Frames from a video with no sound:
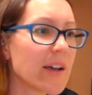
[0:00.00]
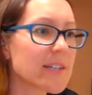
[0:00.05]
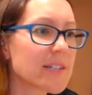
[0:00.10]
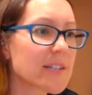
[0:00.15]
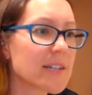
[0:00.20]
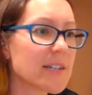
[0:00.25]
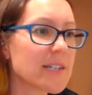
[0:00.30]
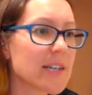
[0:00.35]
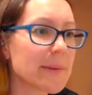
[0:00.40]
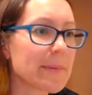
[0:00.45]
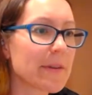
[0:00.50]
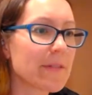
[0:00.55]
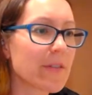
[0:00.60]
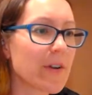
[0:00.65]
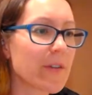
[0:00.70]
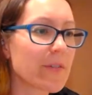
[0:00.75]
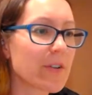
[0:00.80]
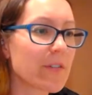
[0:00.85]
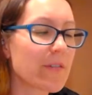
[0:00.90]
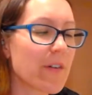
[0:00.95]
It's going to take me
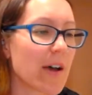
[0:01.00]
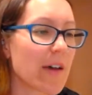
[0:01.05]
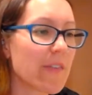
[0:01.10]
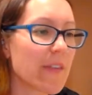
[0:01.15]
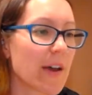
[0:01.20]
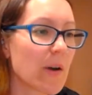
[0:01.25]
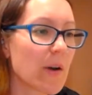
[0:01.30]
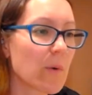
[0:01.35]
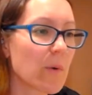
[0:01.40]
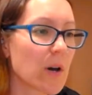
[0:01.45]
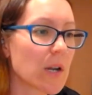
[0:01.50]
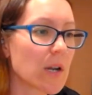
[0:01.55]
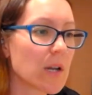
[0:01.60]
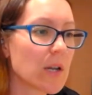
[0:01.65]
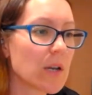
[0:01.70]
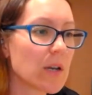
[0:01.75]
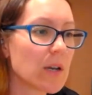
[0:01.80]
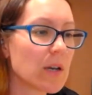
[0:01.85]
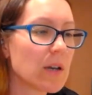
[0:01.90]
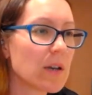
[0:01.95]
forever to find that one.
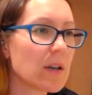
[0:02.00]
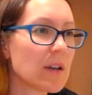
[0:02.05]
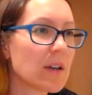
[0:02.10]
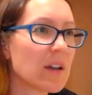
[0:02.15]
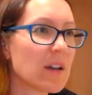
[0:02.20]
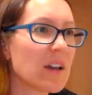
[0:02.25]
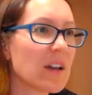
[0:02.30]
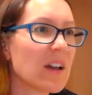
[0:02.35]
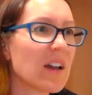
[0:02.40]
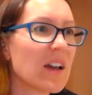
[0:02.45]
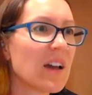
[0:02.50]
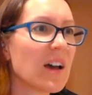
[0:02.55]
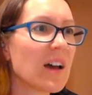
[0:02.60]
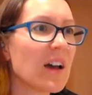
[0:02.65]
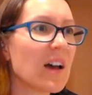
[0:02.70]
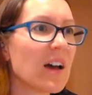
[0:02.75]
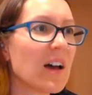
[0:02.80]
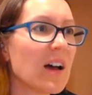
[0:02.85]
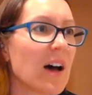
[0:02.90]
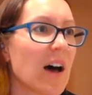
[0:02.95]

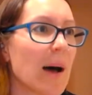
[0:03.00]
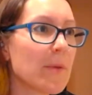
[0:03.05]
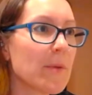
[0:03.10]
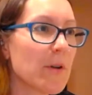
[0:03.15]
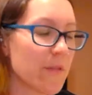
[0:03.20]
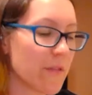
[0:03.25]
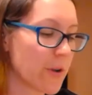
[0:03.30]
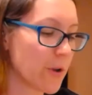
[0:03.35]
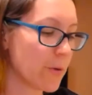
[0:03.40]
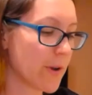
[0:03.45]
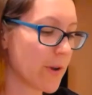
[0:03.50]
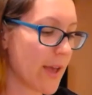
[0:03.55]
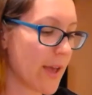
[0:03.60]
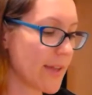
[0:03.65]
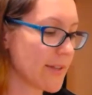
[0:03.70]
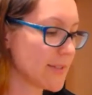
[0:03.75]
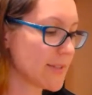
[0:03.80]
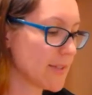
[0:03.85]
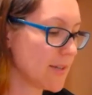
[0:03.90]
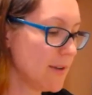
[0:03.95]
I'm not very good at
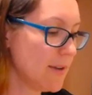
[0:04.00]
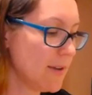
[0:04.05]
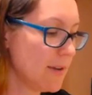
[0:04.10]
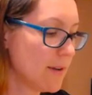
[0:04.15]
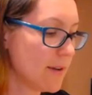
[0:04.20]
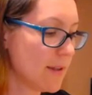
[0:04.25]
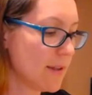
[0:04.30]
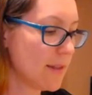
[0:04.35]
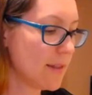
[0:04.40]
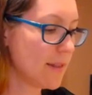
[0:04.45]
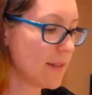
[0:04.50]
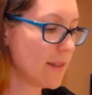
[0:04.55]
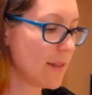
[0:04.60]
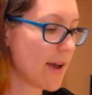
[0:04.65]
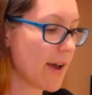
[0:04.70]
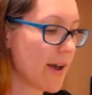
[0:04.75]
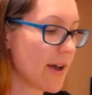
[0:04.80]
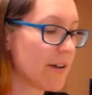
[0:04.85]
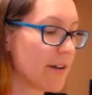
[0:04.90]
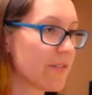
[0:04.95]
Etsy.
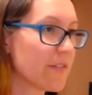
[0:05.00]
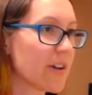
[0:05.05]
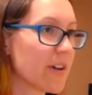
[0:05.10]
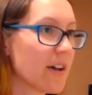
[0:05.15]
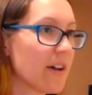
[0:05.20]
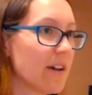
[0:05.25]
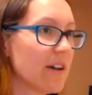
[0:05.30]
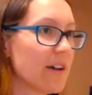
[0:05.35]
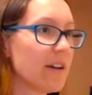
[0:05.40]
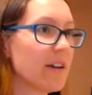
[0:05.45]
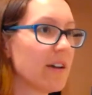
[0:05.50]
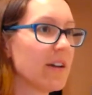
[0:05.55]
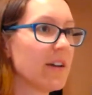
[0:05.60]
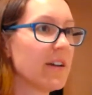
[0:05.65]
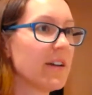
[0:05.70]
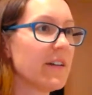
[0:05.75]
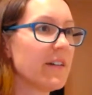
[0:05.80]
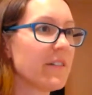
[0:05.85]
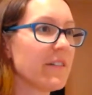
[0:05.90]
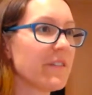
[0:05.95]
Lava
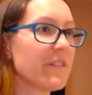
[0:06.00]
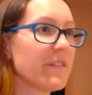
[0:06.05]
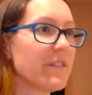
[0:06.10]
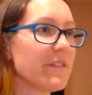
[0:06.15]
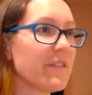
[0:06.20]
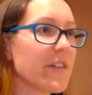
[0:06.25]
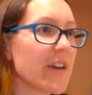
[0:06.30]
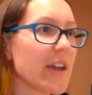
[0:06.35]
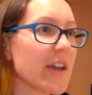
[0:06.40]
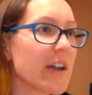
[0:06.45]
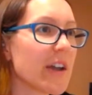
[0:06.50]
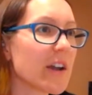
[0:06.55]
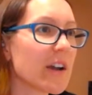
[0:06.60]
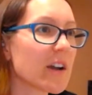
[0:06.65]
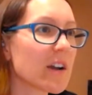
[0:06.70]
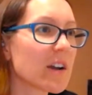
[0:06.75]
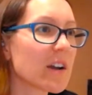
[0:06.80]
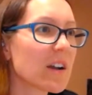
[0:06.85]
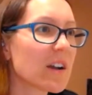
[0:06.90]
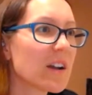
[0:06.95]

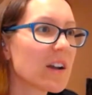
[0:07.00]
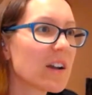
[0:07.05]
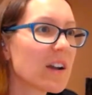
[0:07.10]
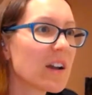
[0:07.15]
Fair.